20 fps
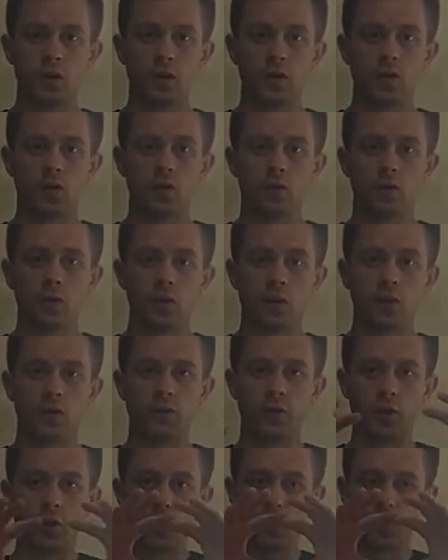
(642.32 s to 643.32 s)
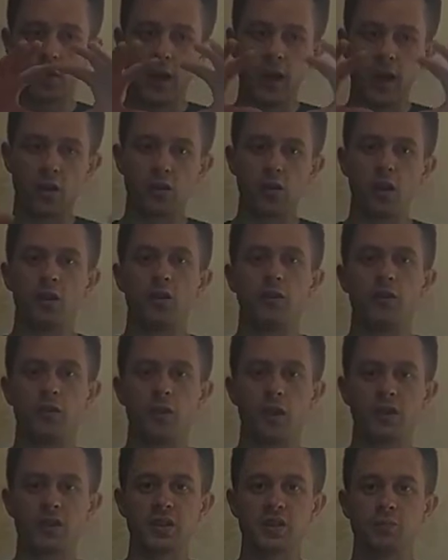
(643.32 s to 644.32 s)
of your area of
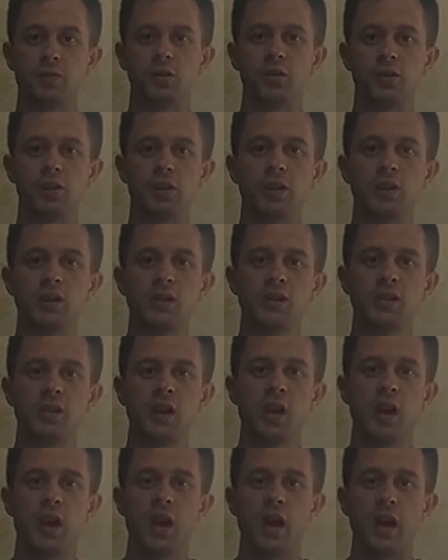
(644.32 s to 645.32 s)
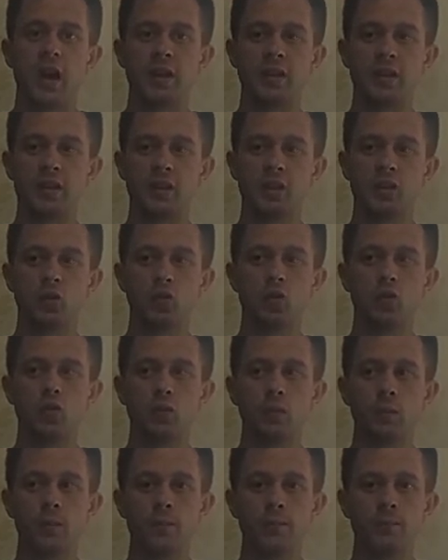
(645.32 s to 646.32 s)
expertise, and you
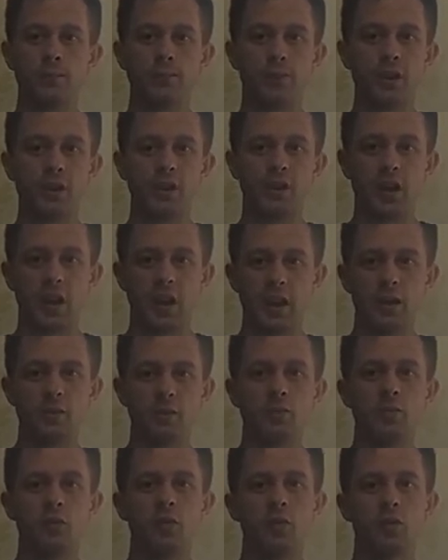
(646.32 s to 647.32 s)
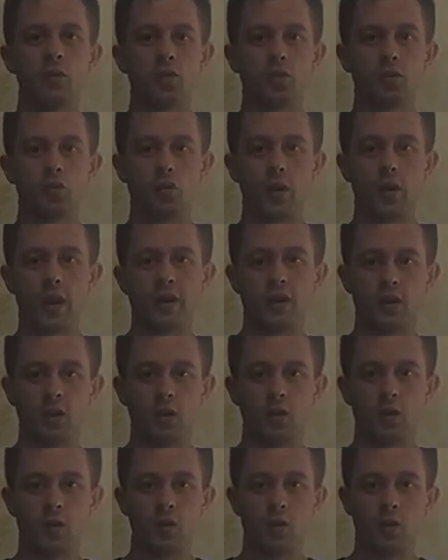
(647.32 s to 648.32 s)
became great
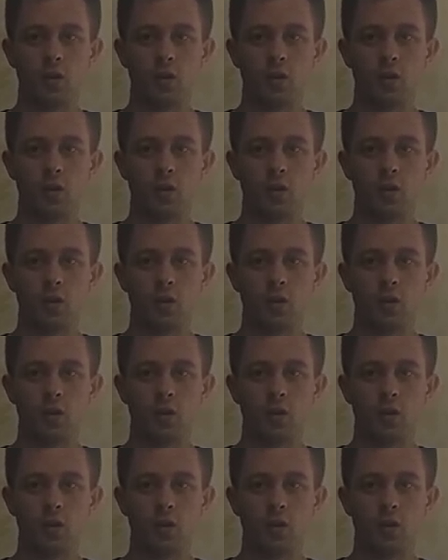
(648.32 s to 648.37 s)
here.